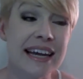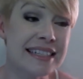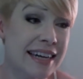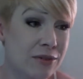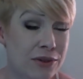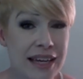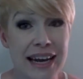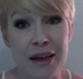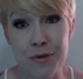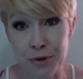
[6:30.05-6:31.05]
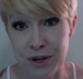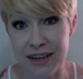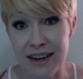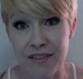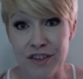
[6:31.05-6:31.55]
I download that, I throw it
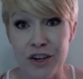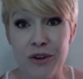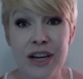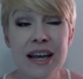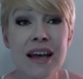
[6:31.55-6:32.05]
into Evernote.